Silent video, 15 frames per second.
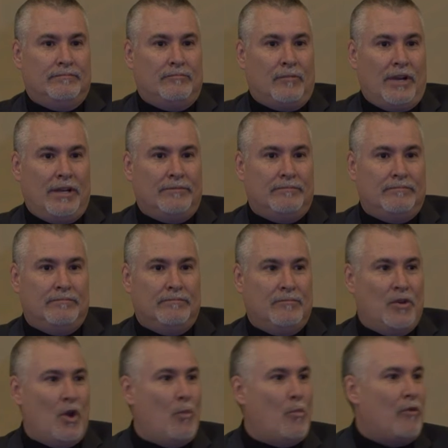Right?
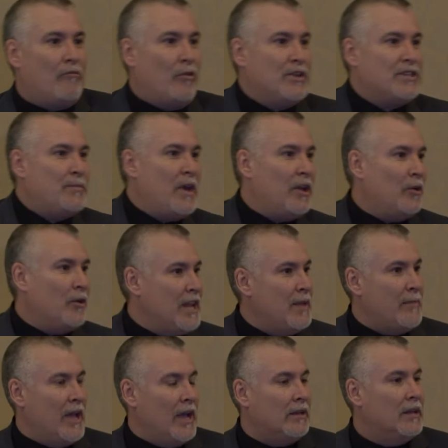No more voicemail or
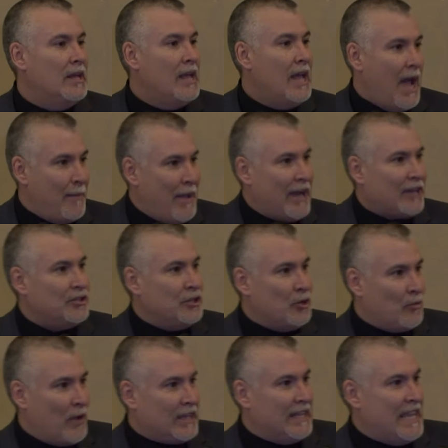email. I'm actually
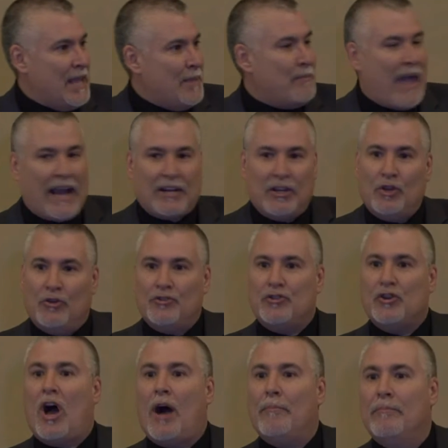directly impacting your
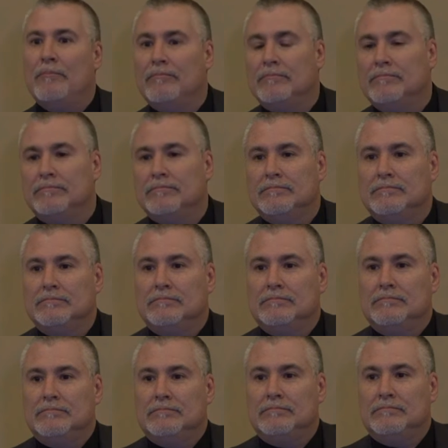job.
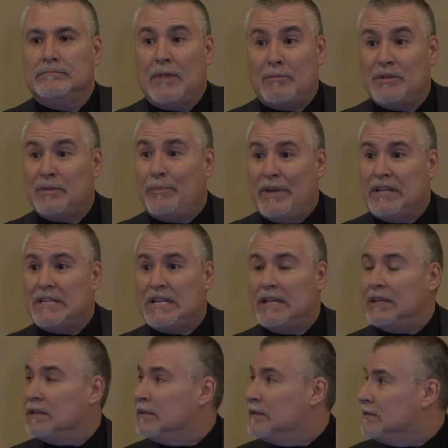That was a big
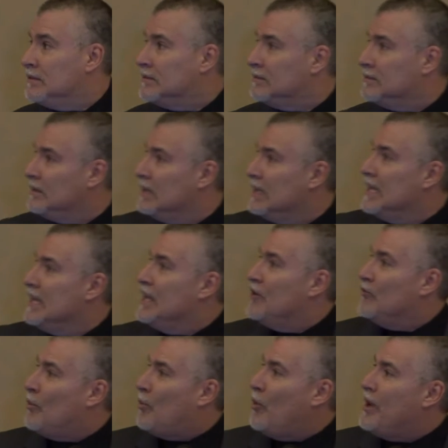deal.
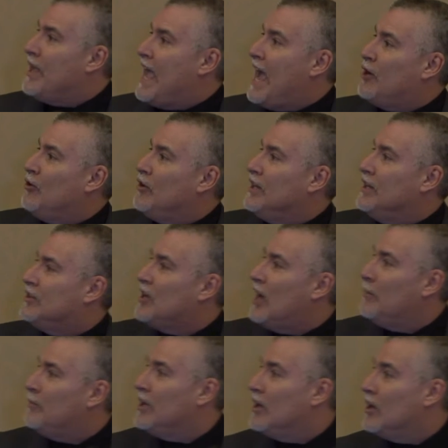Reporting accurately and
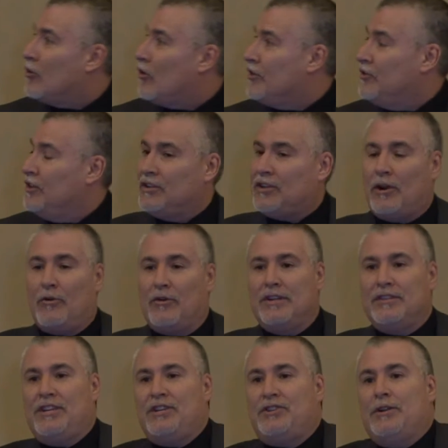timely across an entire
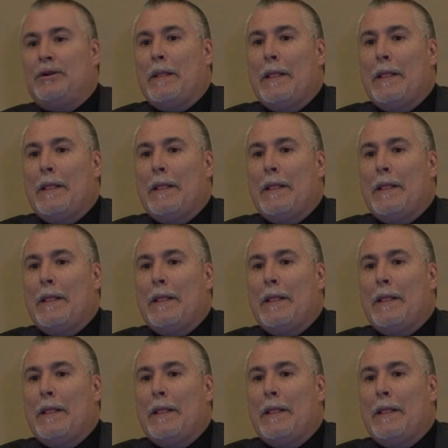organization.